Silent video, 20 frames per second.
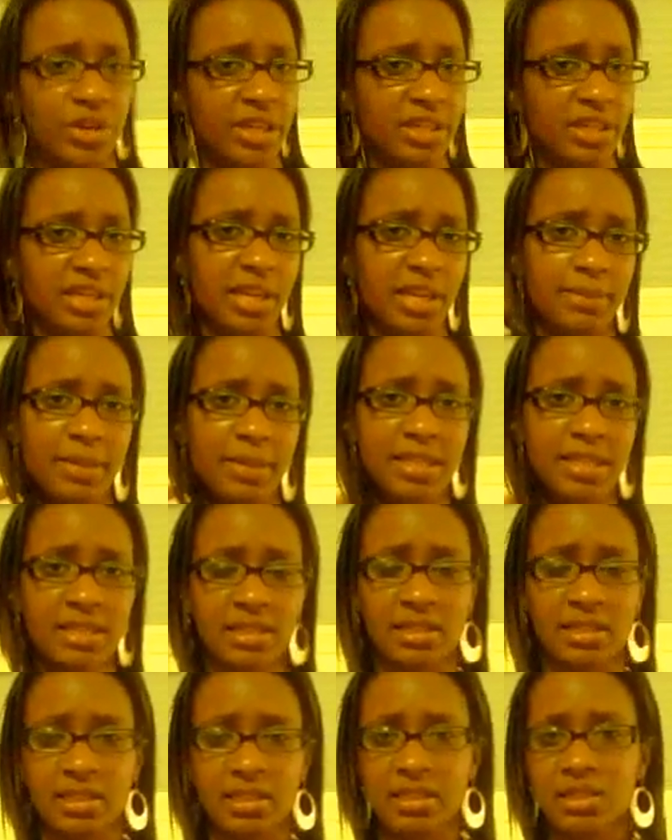And they
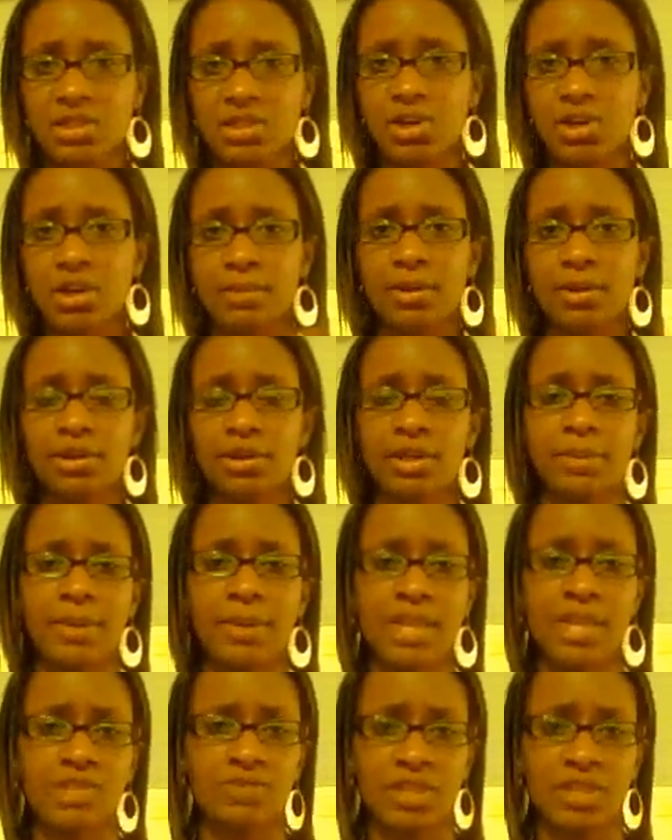basically talking about their
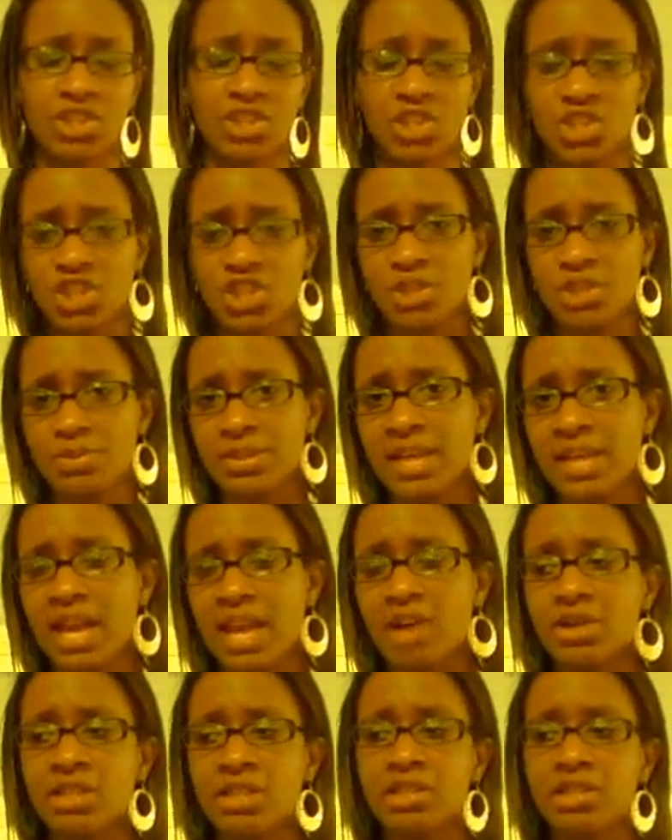past relationships and
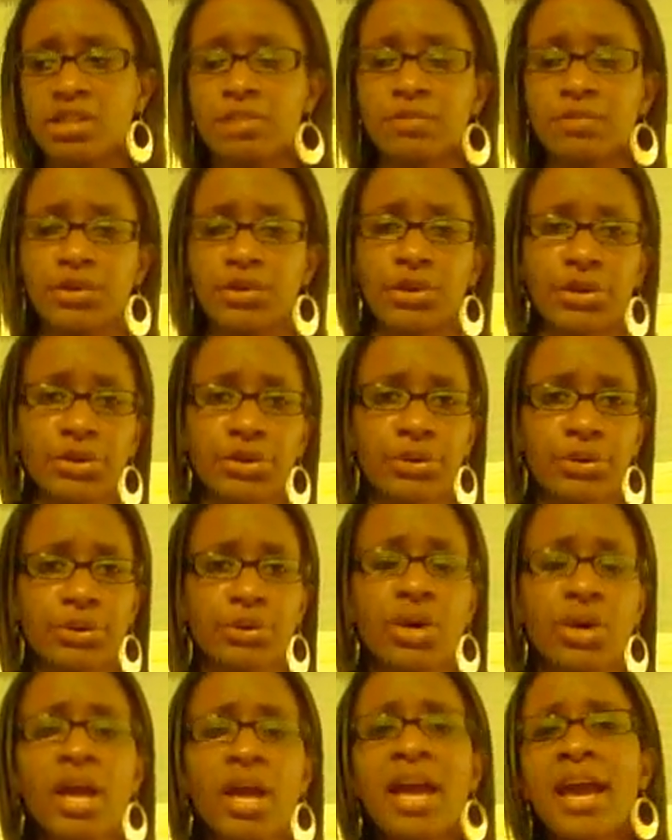how he's looking for a
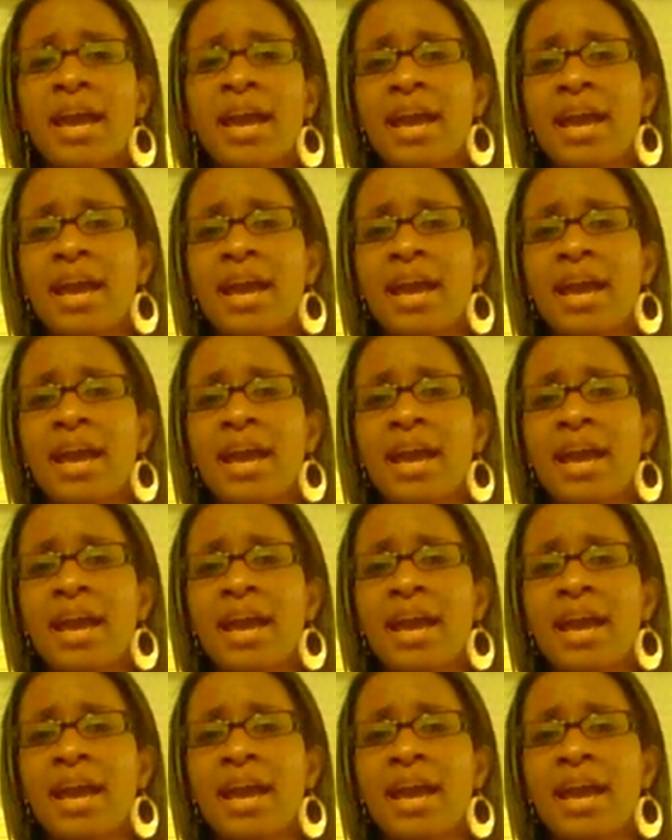girl.